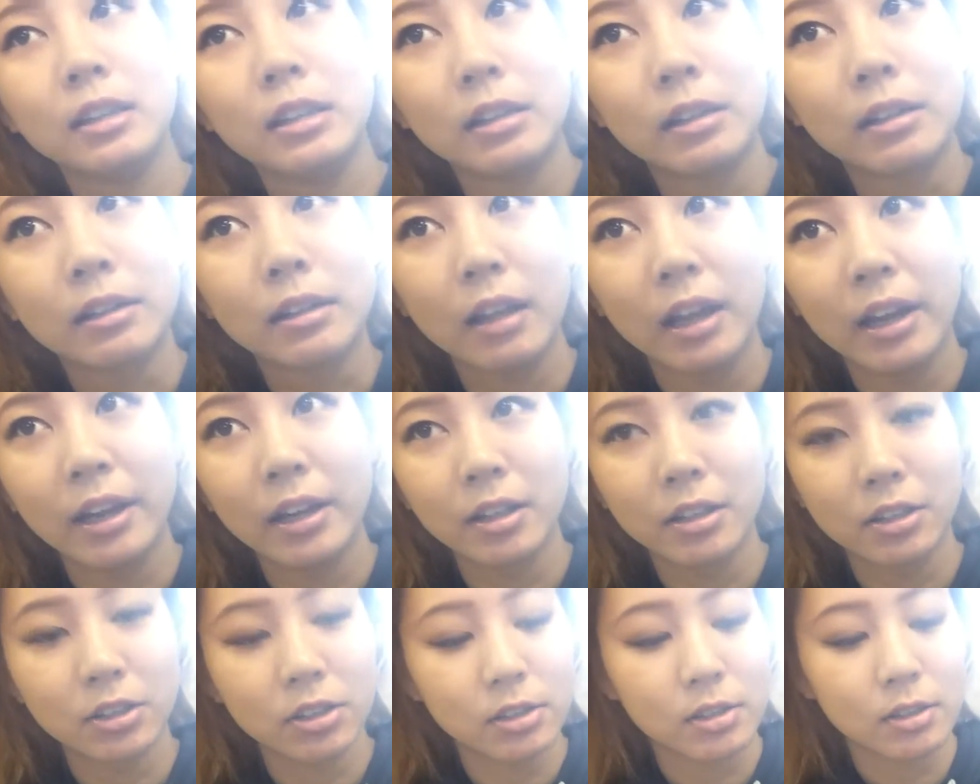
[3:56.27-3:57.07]
looked
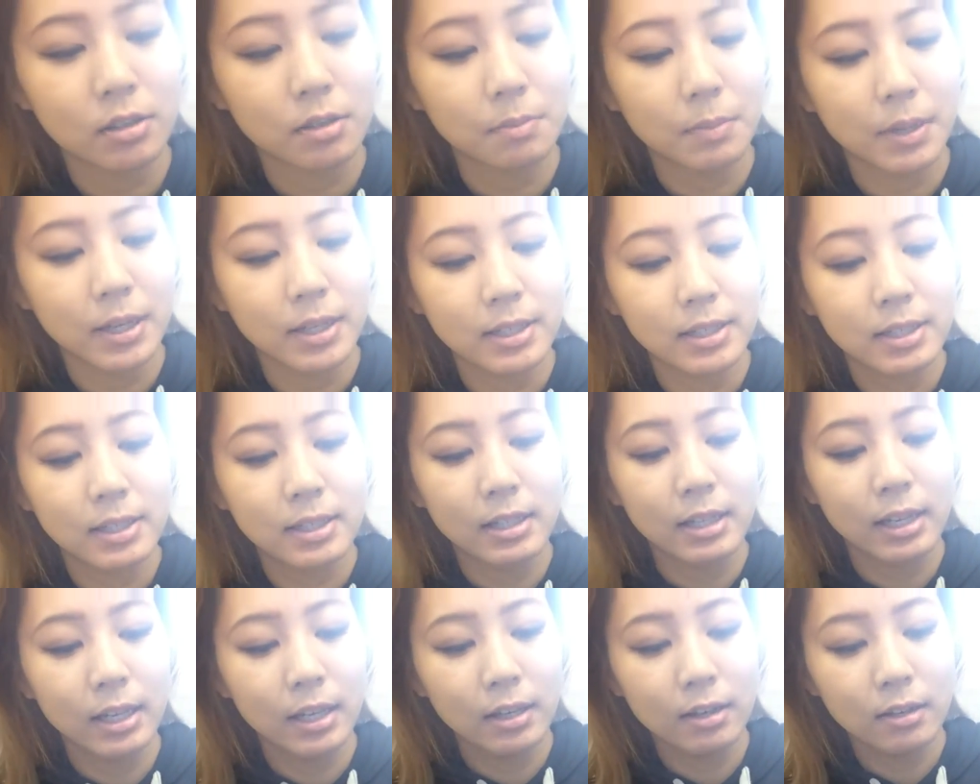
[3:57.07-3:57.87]
like just my
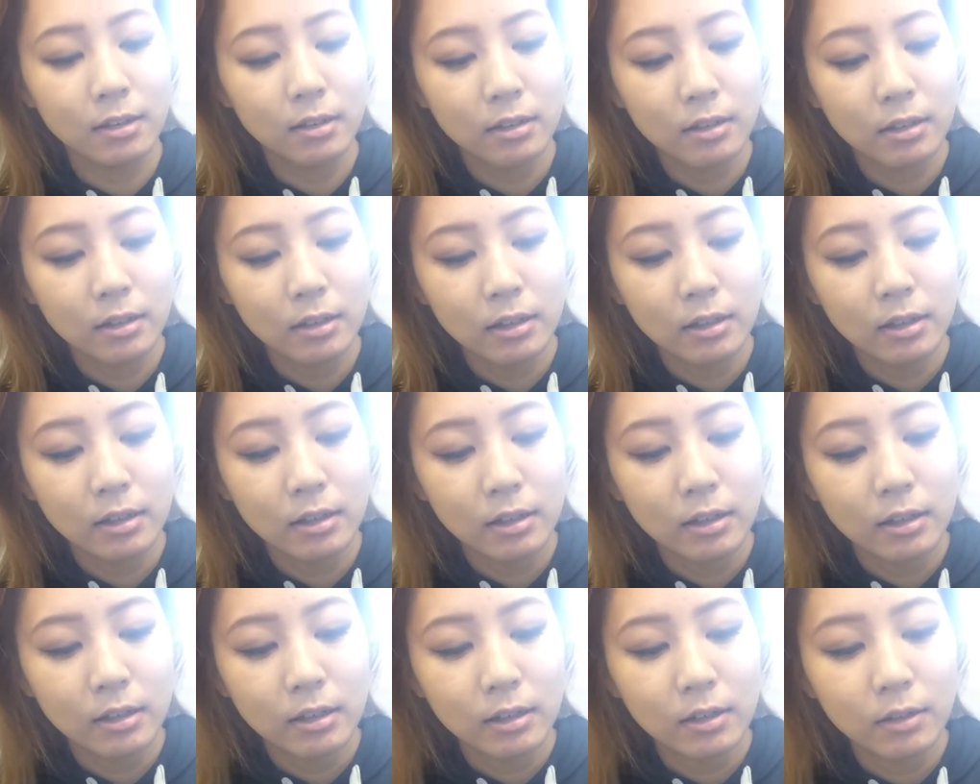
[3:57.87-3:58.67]
skin,
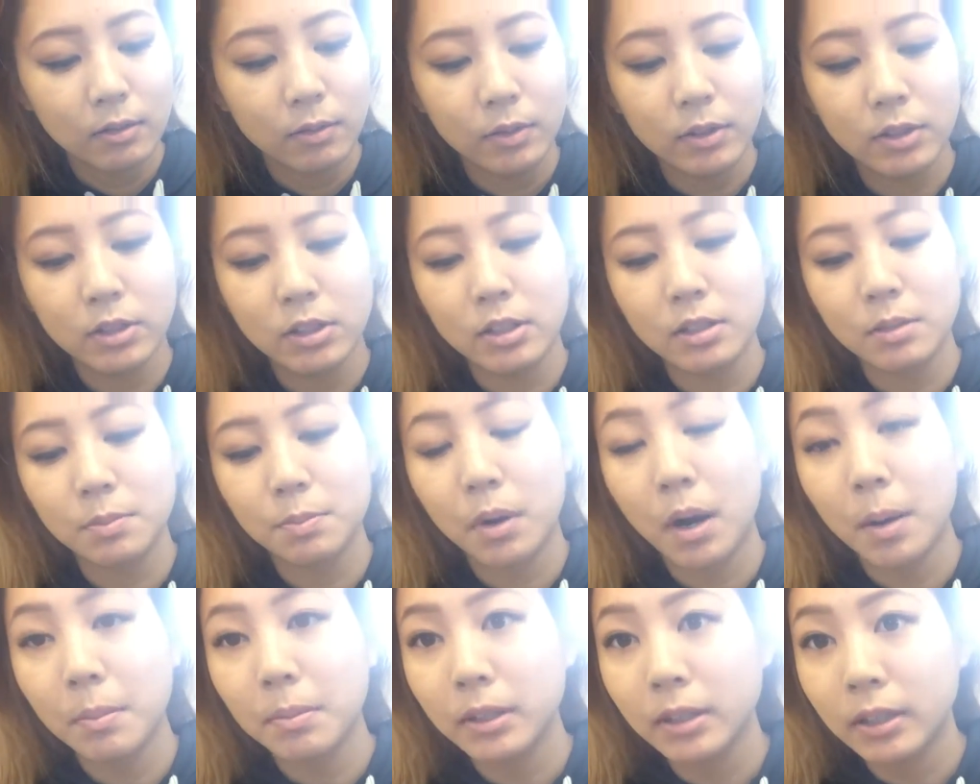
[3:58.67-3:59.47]
which is
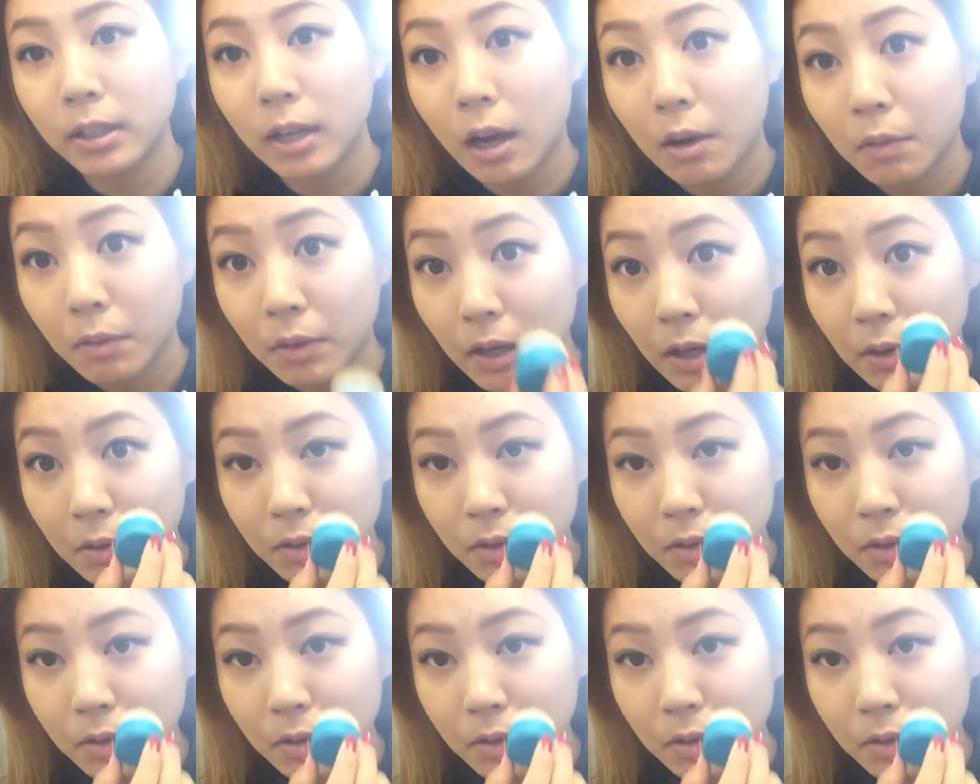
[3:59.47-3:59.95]
probably not what I